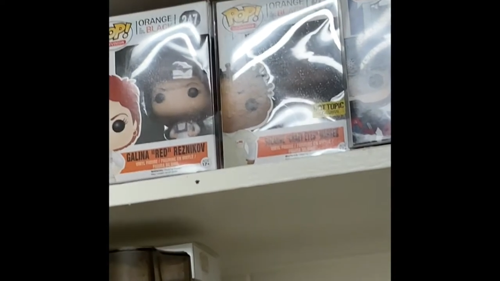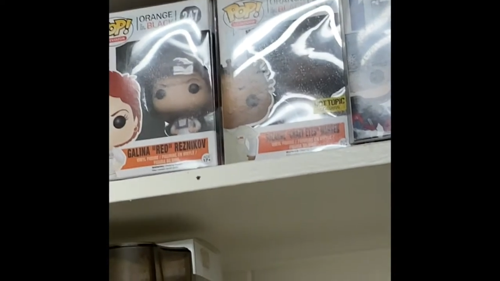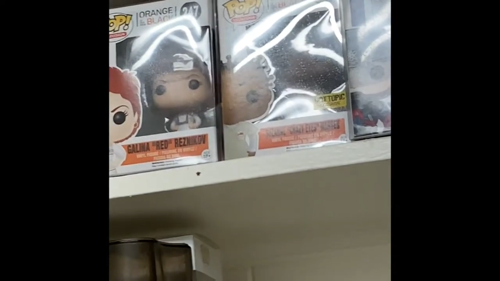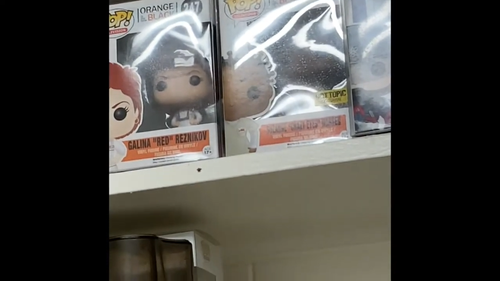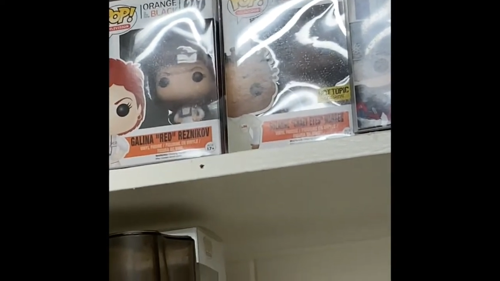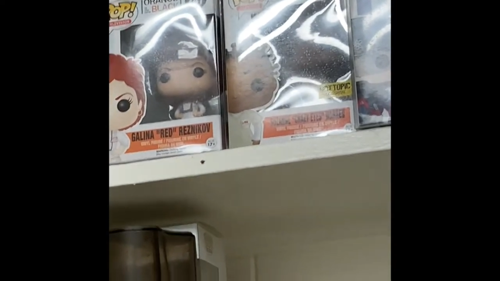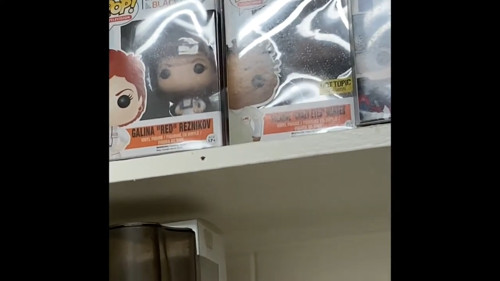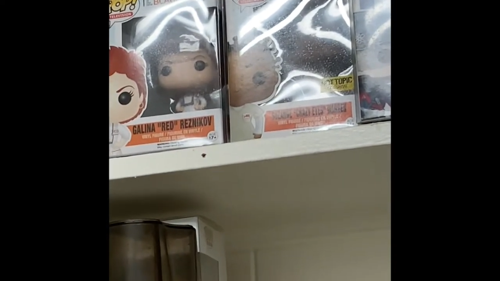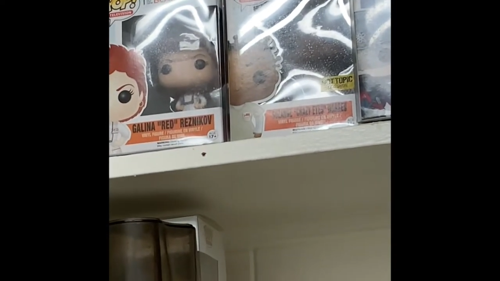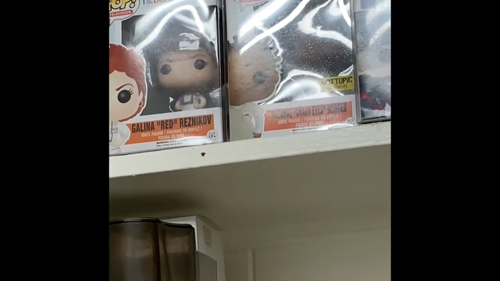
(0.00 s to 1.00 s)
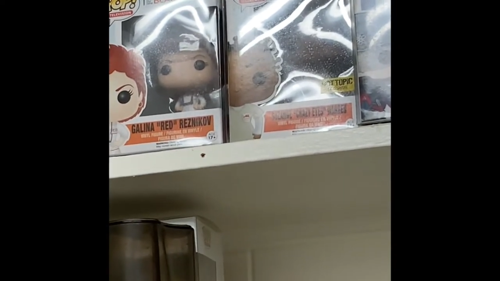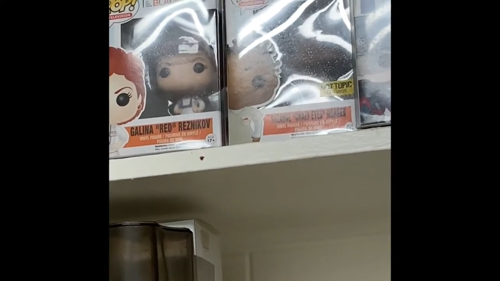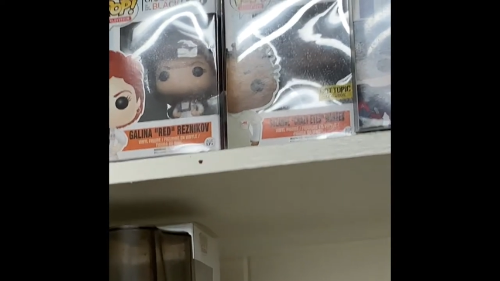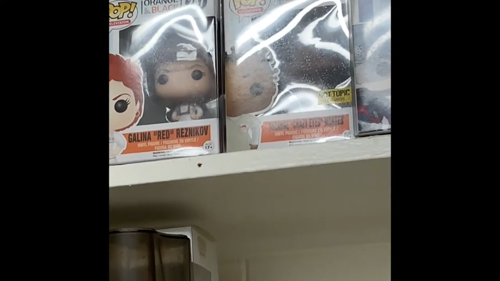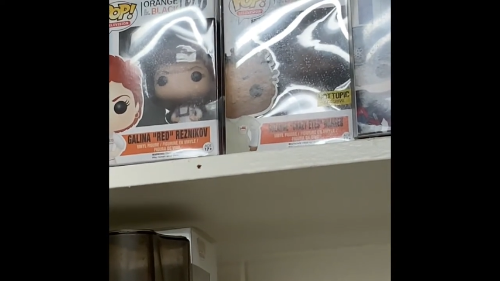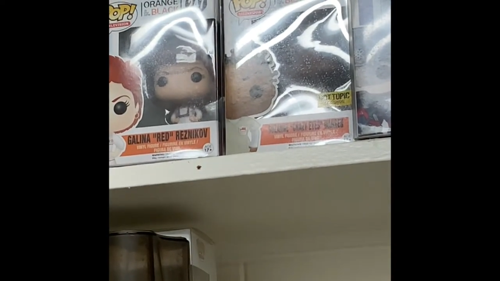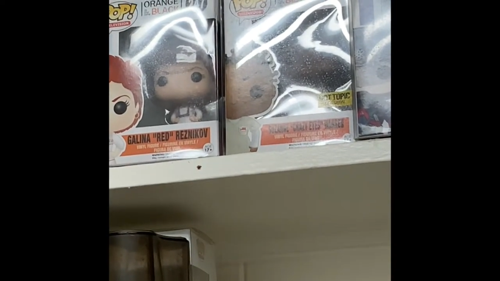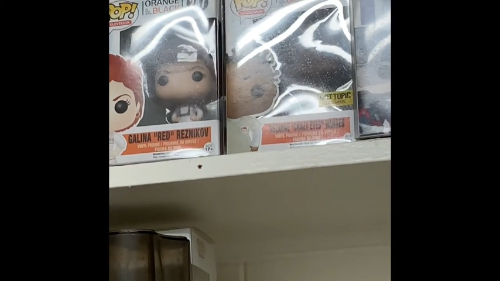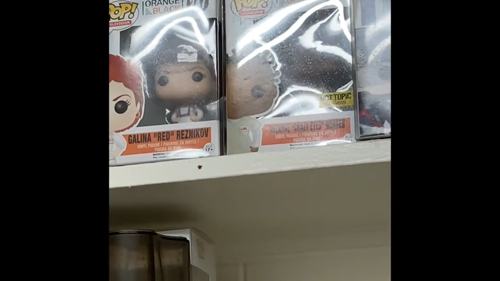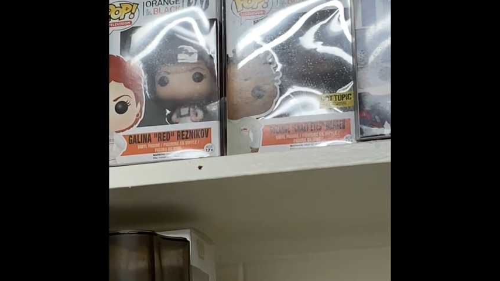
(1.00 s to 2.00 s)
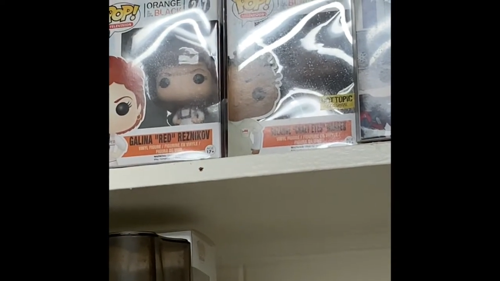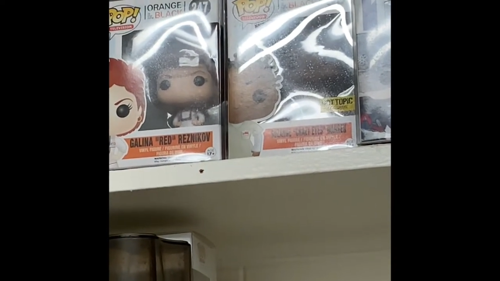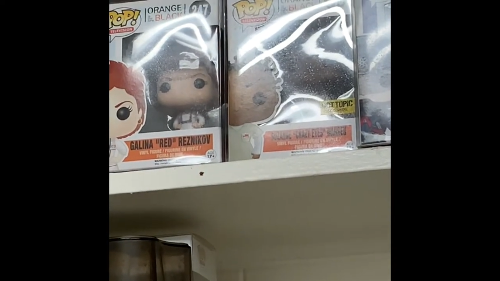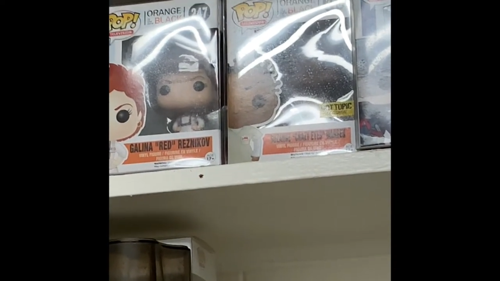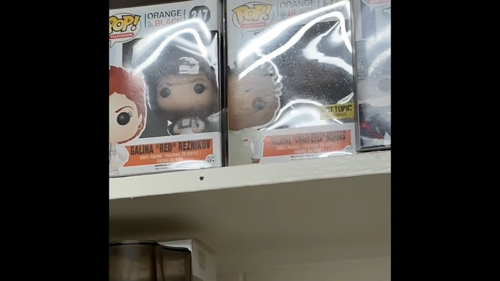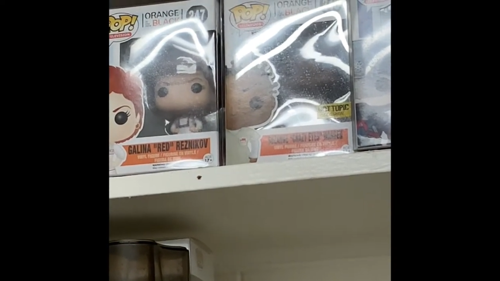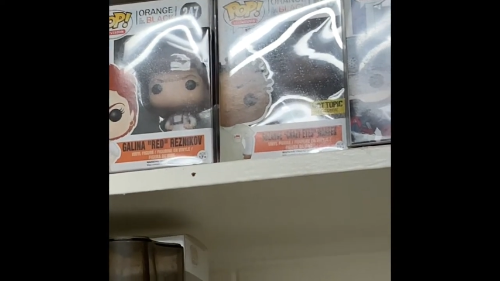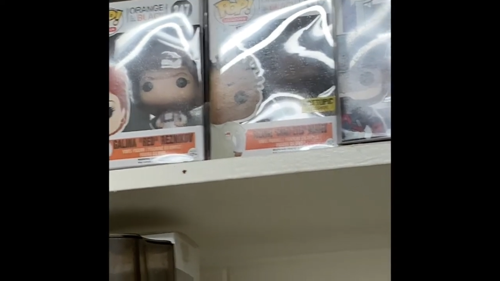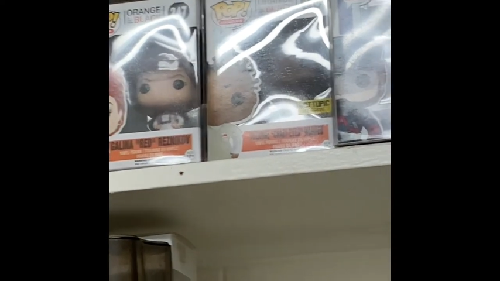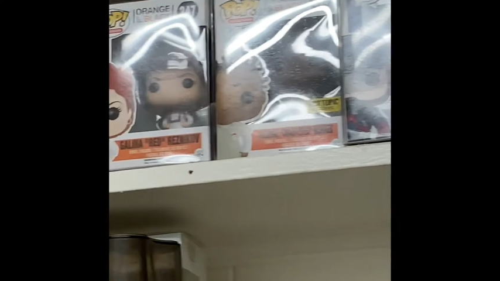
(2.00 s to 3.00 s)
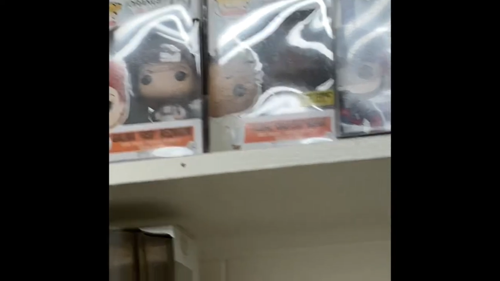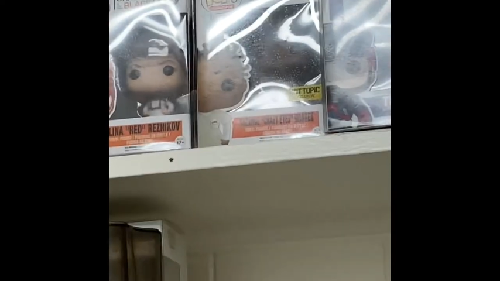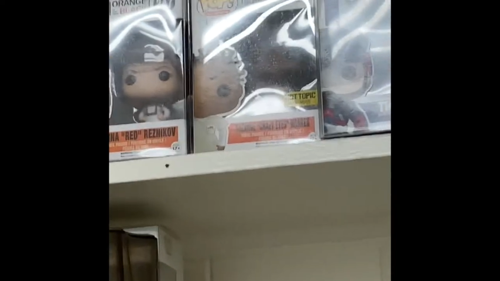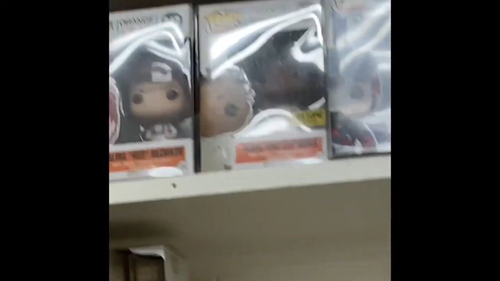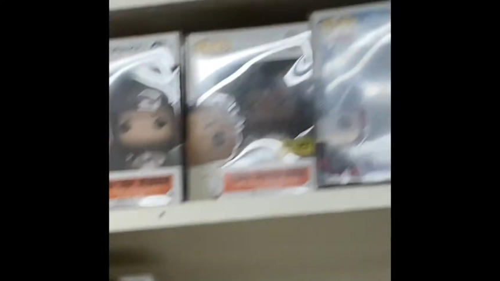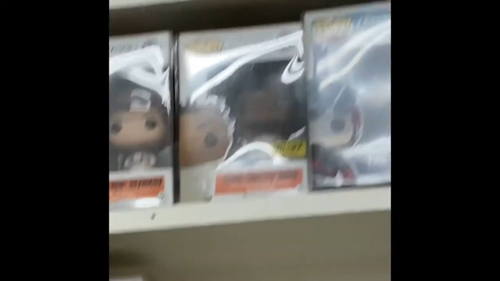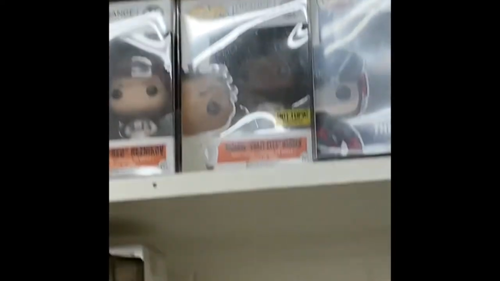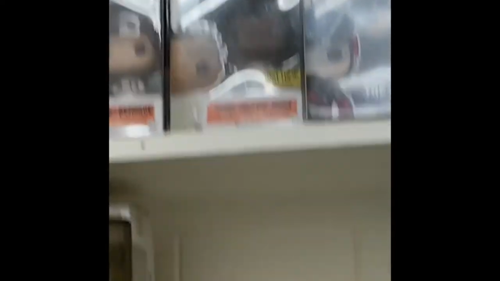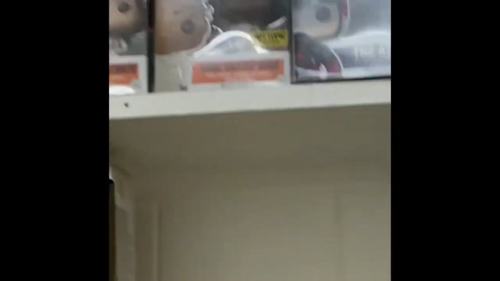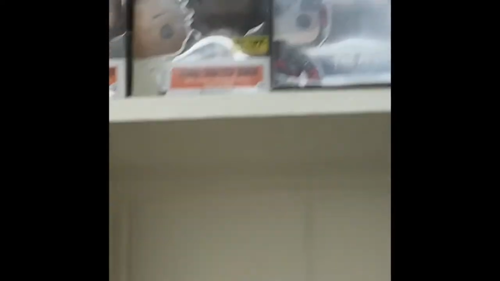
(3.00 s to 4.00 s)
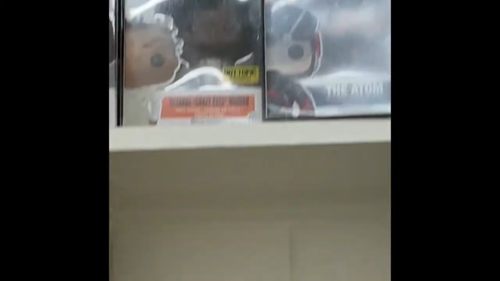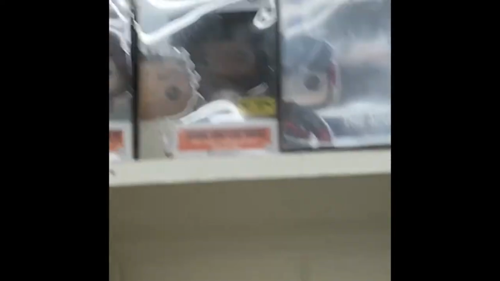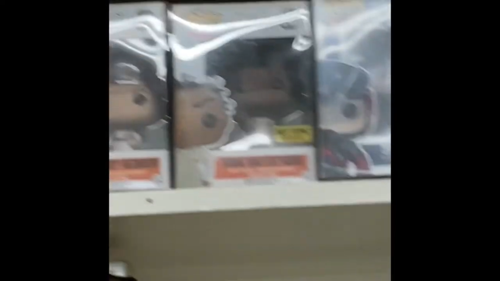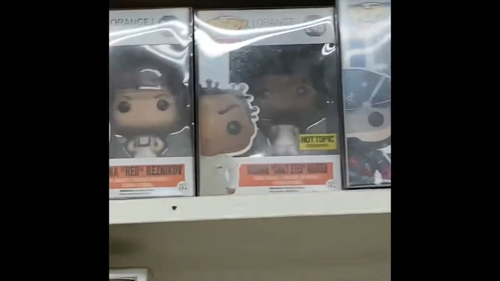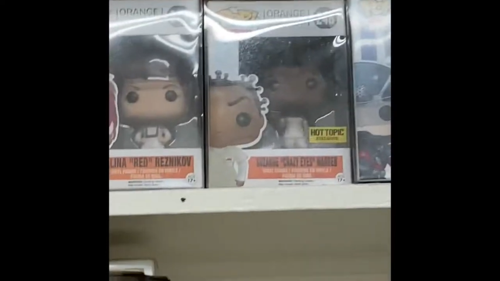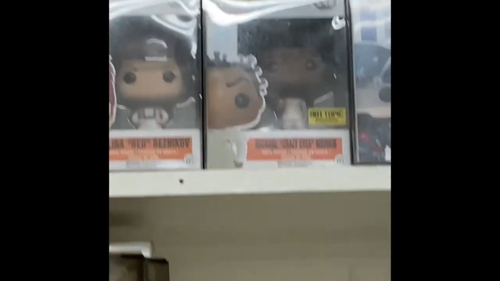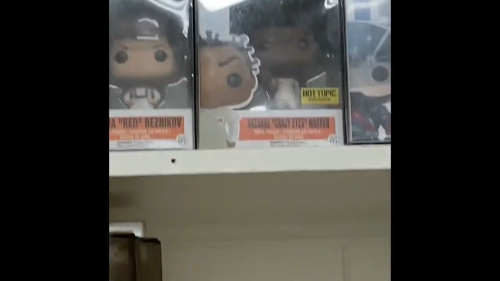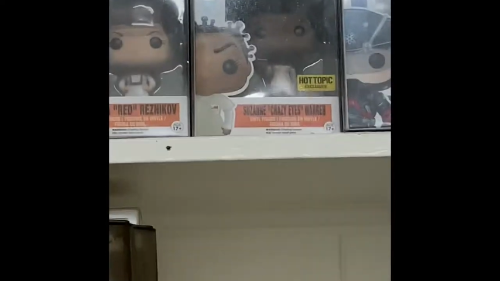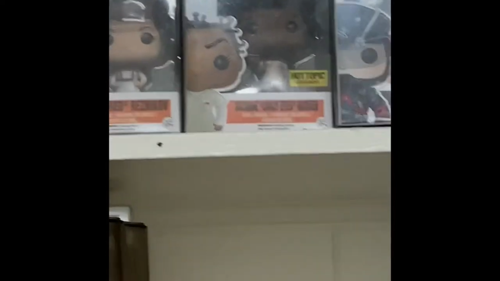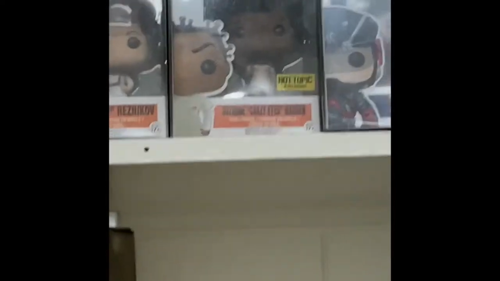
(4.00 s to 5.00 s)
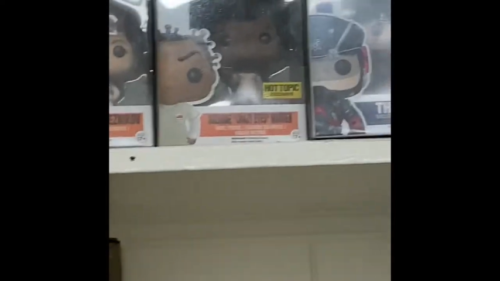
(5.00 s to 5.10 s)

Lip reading: (no speaker visible)